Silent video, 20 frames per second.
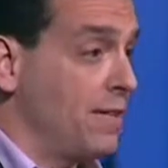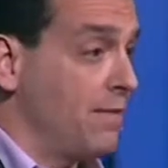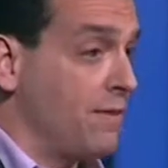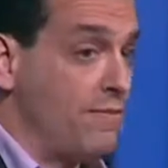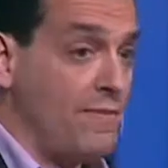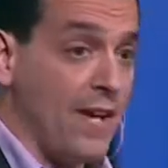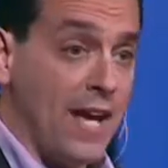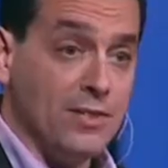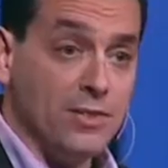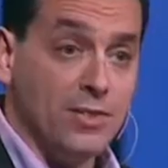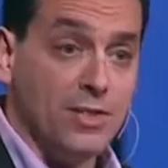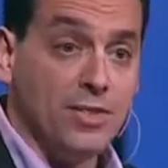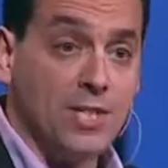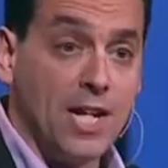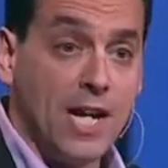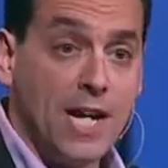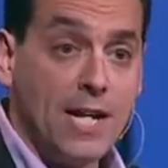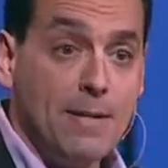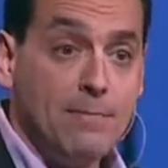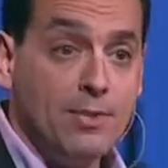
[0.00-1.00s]
of the fastest
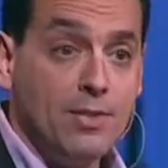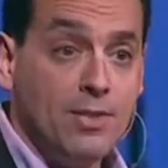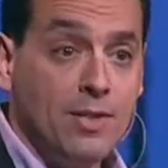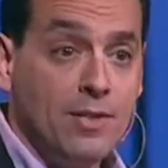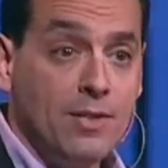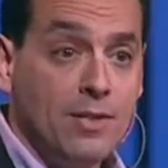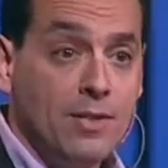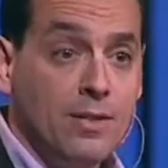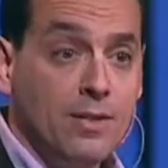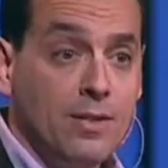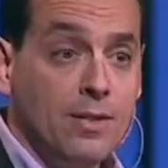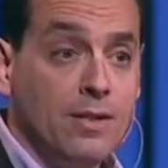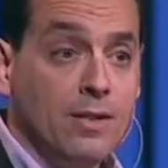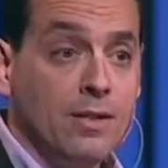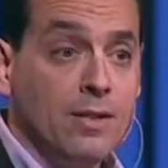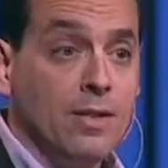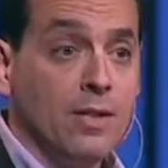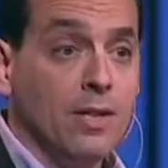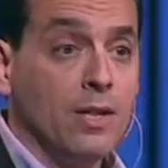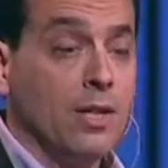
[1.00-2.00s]
times,
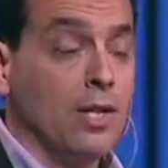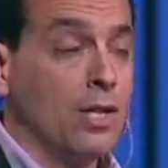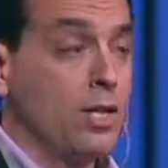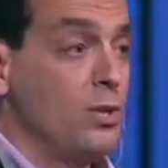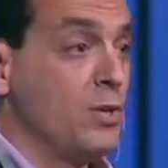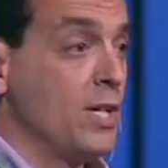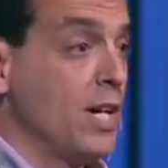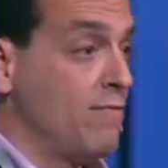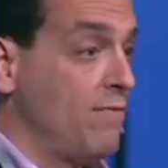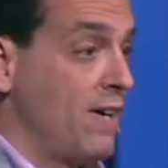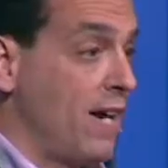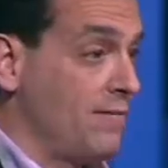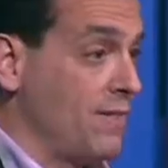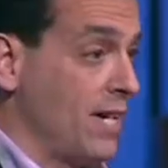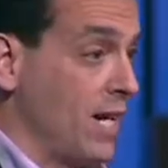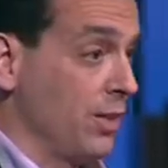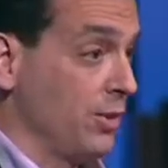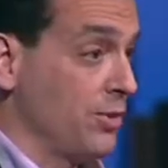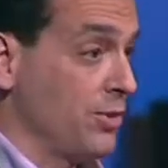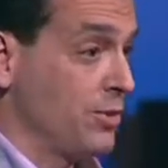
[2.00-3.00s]
you get
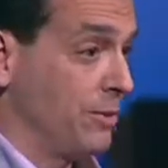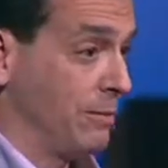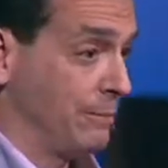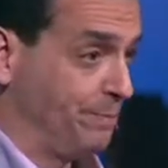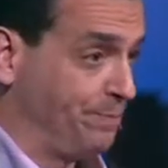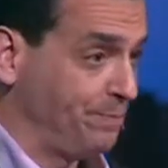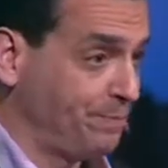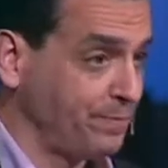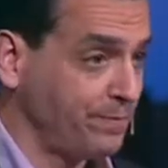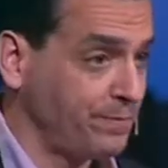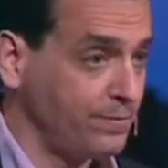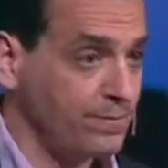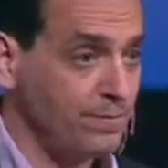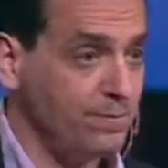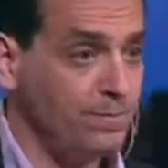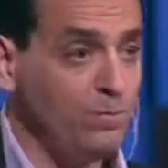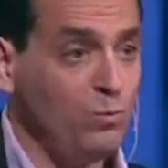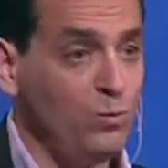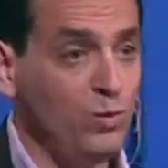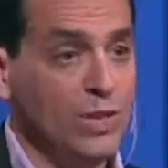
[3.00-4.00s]
$5.
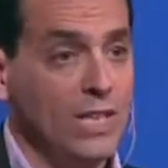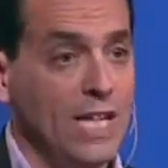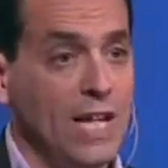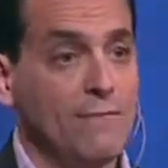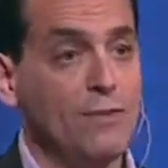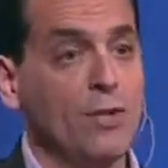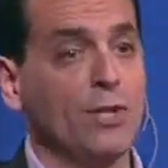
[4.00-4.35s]
If